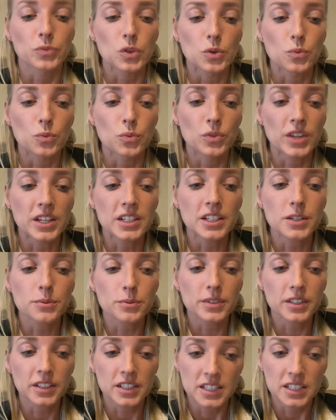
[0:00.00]
They need
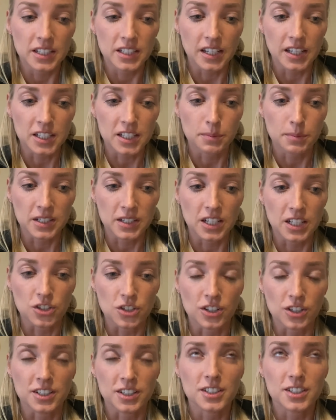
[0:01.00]
realistic
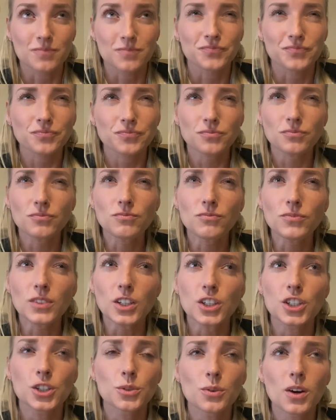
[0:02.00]
expectations.
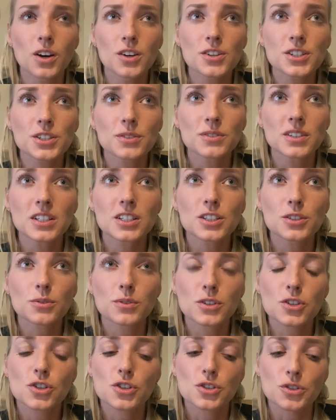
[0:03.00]
You also need to
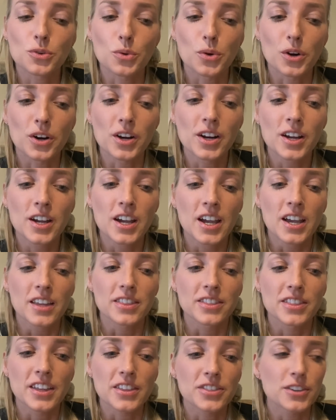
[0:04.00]
ensure
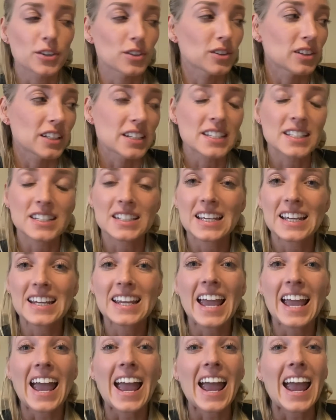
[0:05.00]
that they're
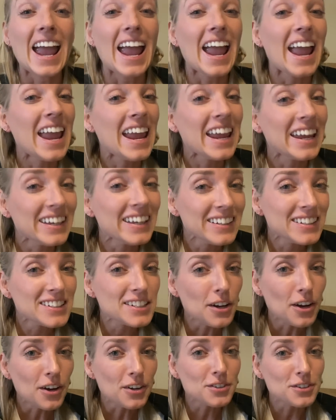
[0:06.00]
listening and
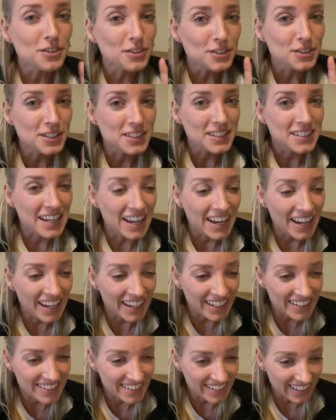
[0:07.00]

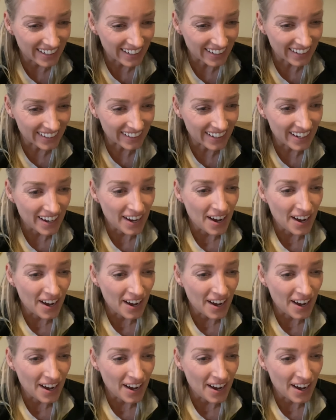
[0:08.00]
understanding